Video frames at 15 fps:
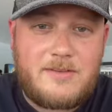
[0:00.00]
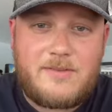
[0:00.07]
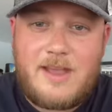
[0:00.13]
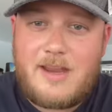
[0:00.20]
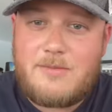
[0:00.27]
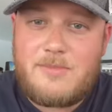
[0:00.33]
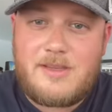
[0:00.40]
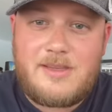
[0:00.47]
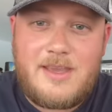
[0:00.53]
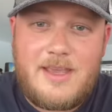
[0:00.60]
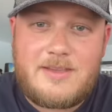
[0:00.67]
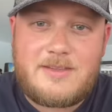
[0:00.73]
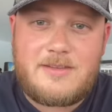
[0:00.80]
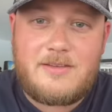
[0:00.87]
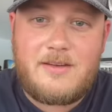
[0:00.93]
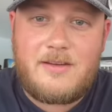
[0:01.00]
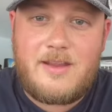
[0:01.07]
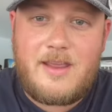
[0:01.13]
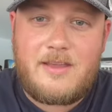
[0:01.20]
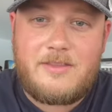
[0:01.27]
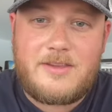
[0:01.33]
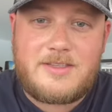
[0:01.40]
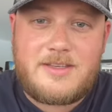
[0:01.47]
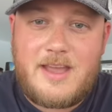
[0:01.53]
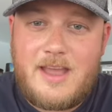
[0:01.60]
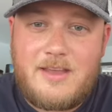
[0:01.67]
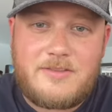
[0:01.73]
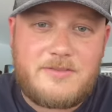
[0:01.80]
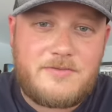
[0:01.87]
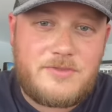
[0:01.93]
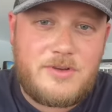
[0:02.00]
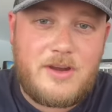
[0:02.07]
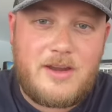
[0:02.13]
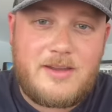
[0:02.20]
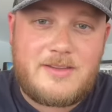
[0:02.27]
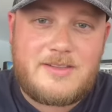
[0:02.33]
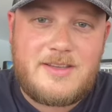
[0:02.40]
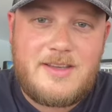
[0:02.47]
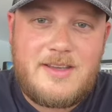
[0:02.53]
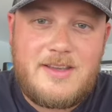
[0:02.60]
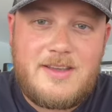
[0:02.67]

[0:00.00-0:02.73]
I've kind of been guessing on how, the styles of drinks